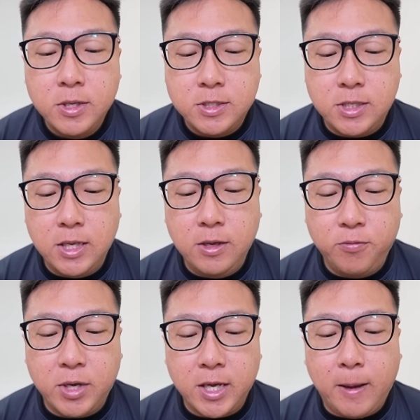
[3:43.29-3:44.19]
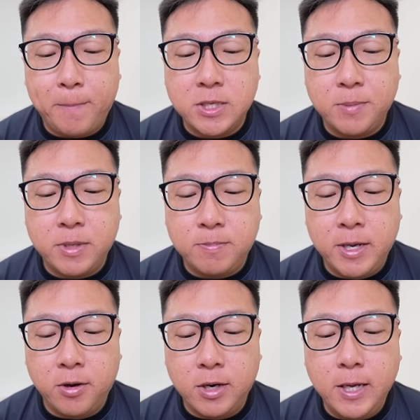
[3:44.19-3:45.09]
see if we can get Precipice
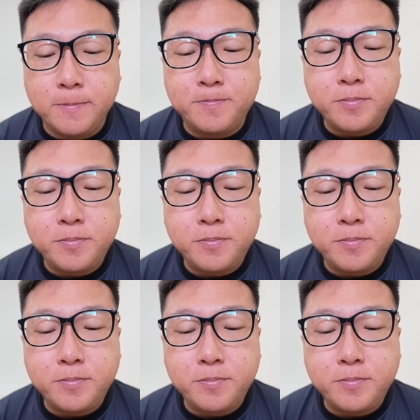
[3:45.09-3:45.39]
Blade on it.